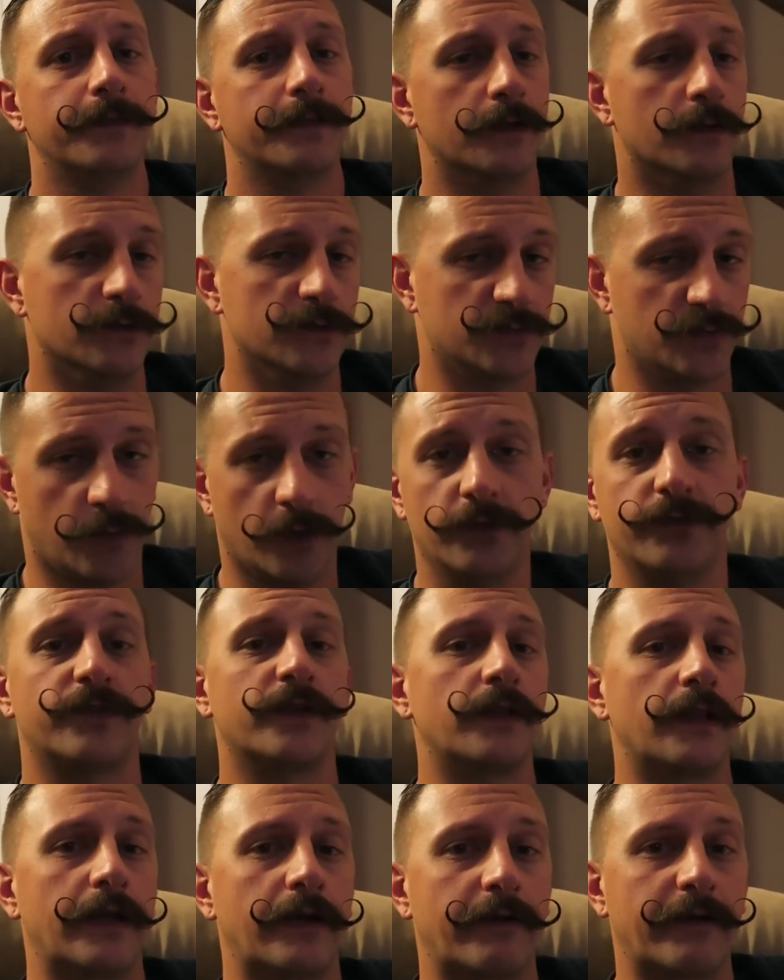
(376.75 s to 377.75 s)
those weren't
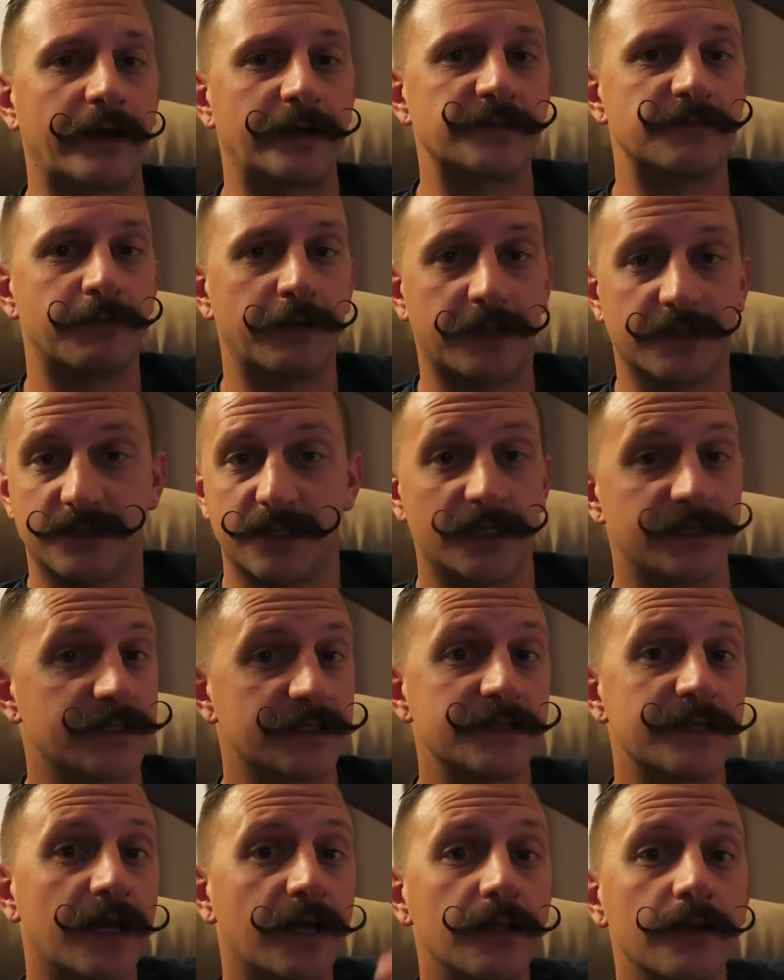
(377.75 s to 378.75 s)
the lyrics? Because that's
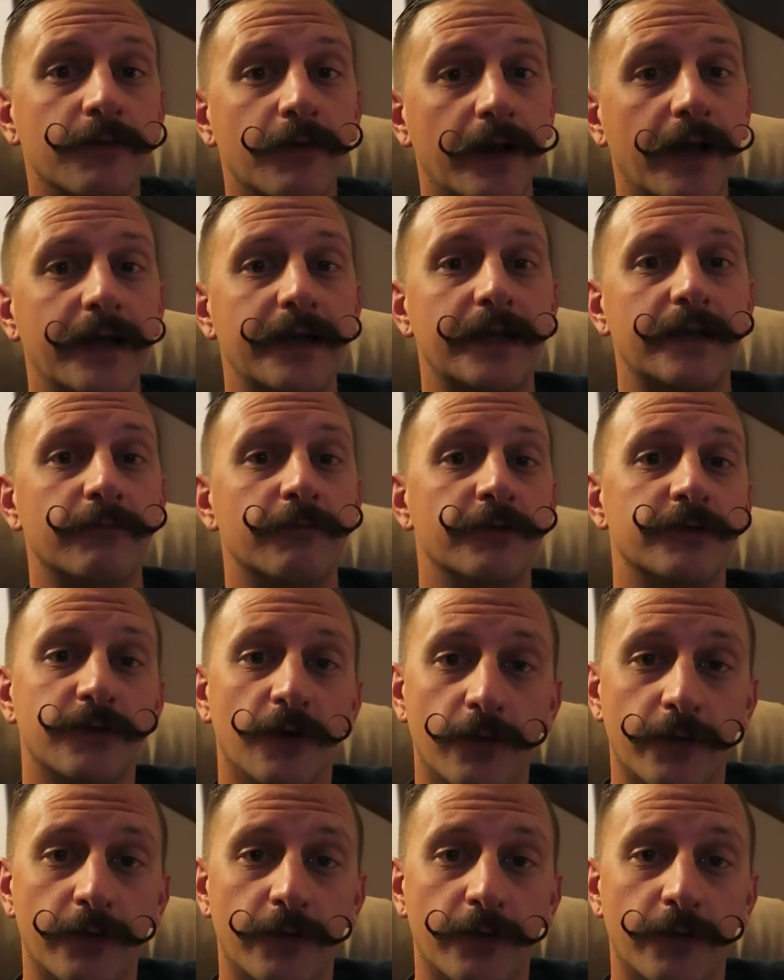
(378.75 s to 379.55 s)
exactly what I did with